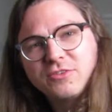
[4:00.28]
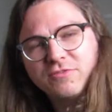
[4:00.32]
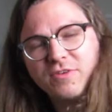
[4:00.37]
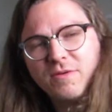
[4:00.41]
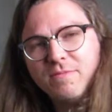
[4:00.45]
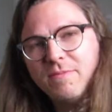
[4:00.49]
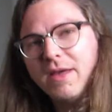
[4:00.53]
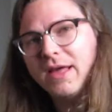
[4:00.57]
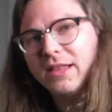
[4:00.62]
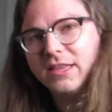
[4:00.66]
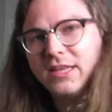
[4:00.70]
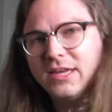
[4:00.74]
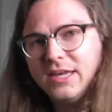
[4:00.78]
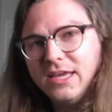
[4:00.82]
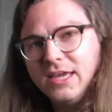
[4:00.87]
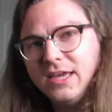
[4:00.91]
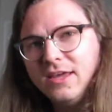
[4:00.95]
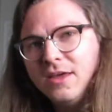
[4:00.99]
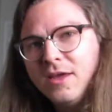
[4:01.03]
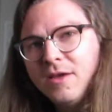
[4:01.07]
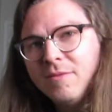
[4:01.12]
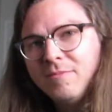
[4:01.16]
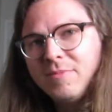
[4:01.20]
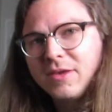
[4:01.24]
a melody
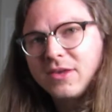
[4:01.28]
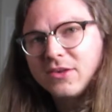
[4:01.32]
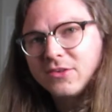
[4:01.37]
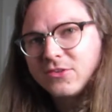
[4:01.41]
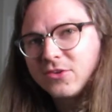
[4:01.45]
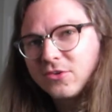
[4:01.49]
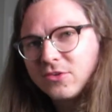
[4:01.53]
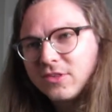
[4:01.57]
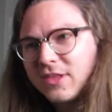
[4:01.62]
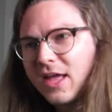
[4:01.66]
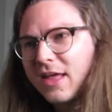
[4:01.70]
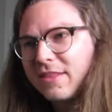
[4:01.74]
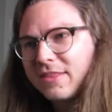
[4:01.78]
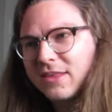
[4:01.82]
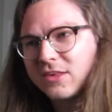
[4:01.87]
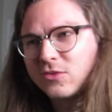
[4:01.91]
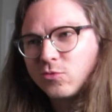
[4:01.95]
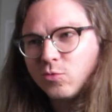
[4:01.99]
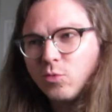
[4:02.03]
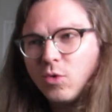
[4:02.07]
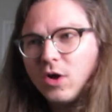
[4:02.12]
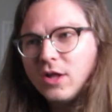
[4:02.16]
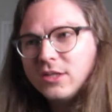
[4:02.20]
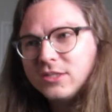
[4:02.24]
because there's not this
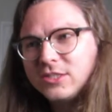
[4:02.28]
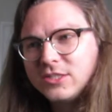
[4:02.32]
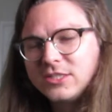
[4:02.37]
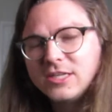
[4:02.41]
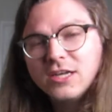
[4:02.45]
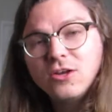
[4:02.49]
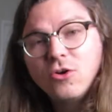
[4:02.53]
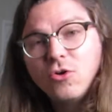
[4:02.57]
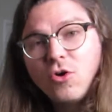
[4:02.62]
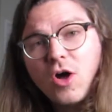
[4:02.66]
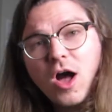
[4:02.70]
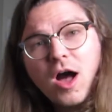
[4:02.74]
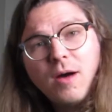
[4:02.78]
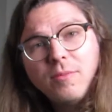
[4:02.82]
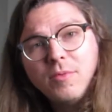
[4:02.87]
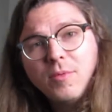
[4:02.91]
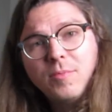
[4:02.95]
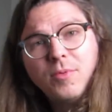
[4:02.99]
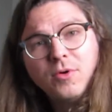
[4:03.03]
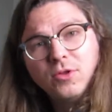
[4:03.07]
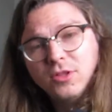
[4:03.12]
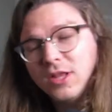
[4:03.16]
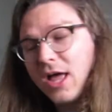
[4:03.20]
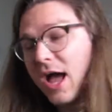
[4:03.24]
one single
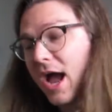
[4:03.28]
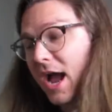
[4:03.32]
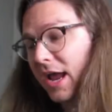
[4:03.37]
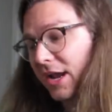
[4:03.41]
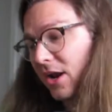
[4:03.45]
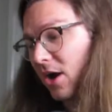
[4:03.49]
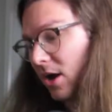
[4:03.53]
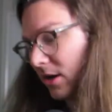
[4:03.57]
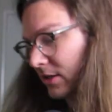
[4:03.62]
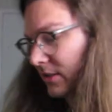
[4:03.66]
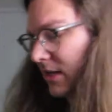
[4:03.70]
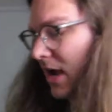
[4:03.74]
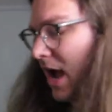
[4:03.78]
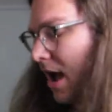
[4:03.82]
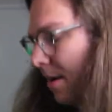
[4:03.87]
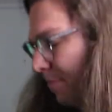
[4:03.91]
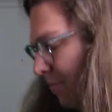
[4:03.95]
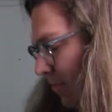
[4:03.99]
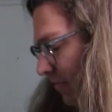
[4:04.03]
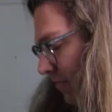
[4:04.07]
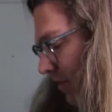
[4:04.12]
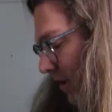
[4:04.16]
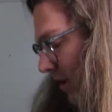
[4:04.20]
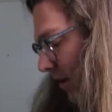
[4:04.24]
hummable line on top
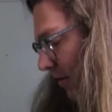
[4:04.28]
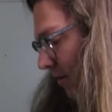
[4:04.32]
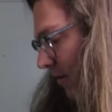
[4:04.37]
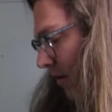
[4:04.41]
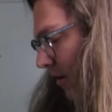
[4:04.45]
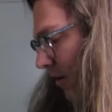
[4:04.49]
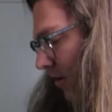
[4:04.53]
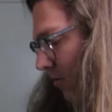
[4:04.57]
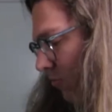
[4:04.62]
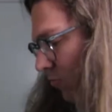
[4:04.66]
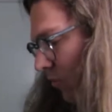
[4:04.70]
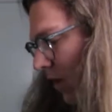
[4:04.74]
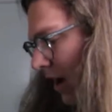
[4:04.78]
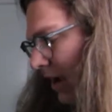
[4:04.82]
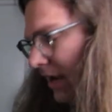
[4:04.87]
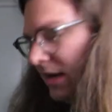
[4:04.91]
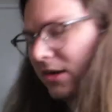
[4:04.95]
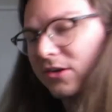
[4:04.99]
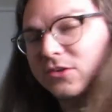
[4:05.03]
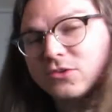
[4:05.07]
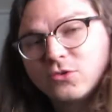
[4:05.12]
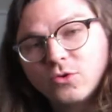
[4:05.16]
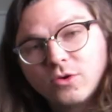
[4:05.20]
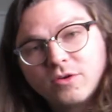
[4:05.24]
of it, right?
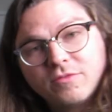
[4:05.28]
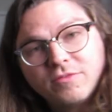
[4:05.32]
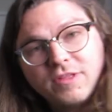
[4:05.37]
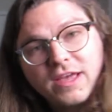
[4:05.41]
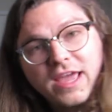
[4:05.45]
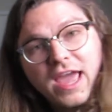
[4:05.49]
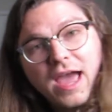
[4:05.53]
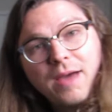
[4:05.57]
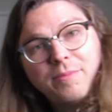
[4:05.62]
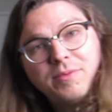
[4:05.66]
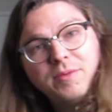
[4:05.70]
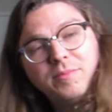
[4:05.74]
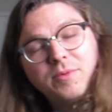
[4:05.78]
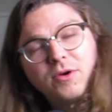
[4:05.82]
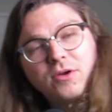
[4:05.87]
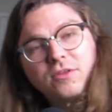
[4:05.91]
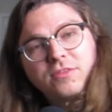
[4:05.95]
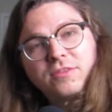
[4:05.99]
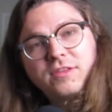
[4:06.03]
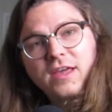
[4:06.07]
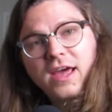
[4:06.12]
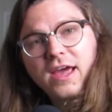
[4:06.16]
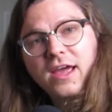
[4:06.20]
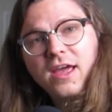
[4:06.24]
Sort of like Happy
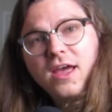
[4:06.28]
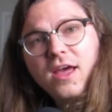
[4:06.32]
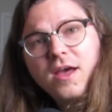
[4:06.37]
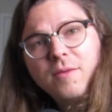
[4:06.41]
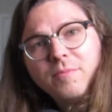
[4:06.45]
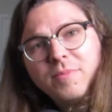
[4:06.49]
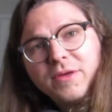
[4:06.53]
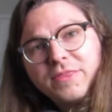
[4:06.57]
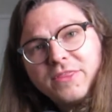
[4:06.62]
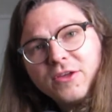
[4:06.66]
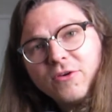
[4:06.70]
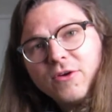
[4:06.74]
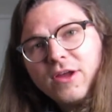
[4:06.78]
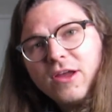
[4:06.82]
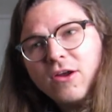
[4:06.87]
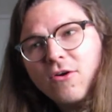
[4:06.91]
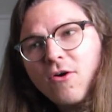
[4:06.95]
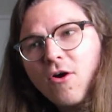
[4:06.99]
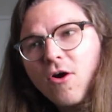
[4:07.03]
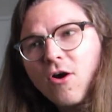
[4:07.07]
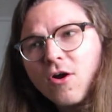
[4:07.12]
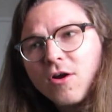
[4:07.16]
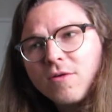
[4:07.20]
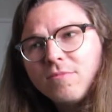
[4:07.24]
Birthday. But there
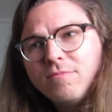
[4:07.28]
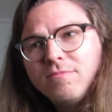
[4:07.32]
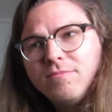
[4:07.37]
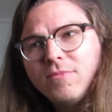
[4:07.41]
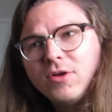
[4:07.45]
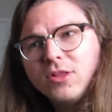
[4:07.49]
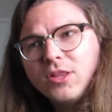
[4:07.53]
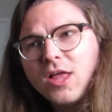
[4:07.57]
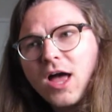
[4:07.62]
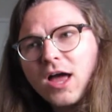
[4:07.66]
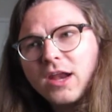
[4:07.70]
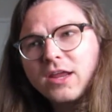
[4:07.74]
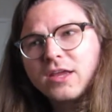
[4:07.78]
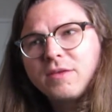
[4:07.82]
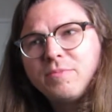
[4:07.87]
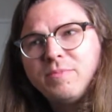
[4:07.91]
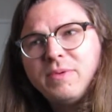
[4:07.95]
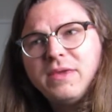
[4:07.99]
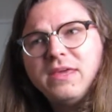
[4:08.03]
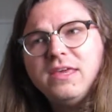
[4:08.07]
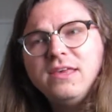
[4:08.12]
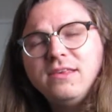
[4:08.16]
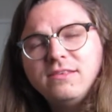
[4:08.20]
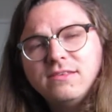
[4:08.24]
are melodic
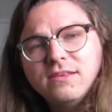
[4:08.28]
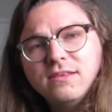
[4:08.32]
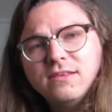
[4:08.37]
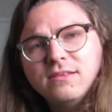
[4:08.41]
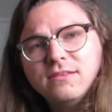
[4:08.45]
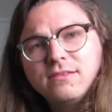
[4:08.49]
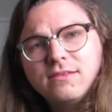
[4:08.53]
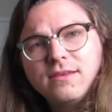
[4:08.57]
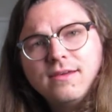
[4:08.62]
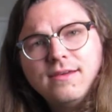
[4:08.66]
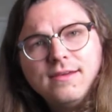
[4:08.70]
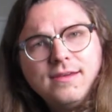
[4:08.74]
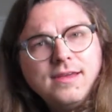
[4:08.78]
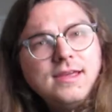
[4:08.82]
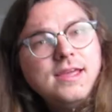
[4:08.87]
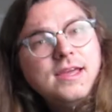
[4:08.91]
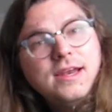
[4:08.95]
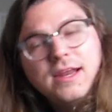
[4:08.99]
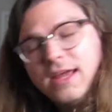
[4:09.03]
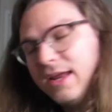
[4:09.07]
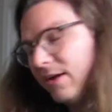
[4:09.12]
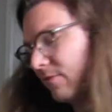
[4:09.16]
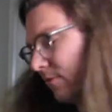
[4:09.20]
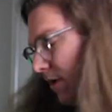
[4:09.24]
pieces in
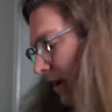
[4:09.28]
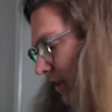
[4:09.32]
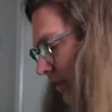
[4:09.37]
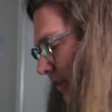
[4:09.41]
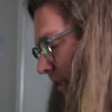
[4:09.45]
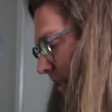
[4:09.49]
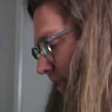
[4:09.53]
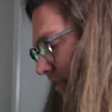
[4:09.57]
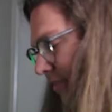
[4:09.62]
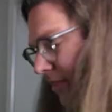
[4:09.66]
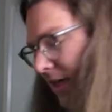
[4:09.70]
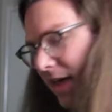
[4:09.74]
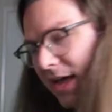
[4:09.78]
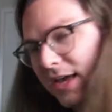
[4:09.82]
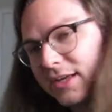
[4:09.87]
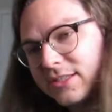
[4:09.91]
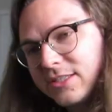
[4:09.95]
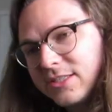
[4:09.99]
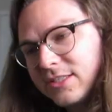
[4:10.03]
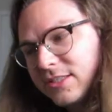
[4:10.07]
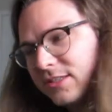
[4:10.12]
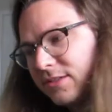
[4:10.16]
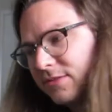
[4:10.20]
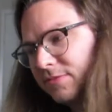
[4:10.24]
it, right? Like
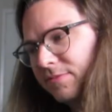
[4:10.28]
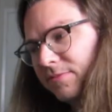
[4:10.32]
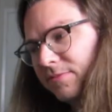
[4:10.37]
this.